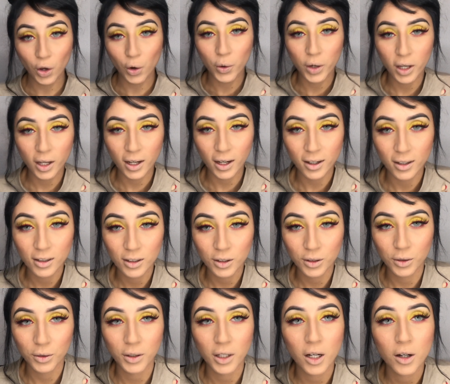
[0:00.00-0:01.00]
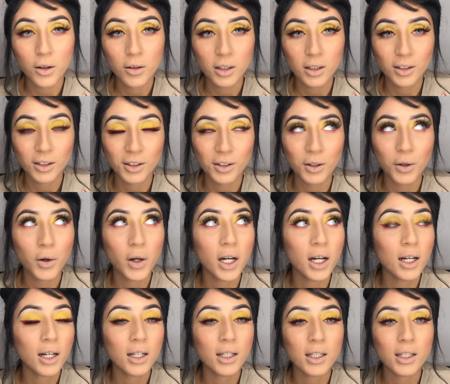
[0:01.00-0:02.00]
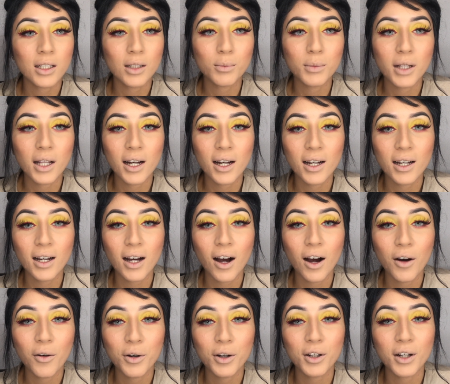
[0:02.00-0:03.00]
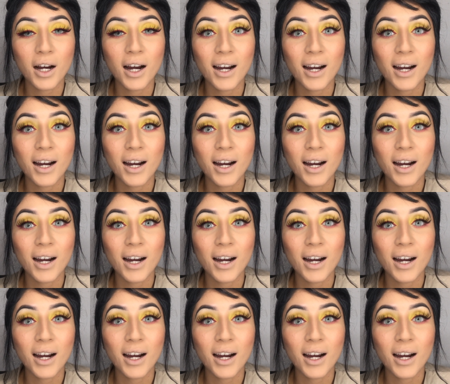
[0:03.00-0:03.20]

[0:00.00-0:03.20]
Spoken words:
Okay guys, so now let's go ahead and apply our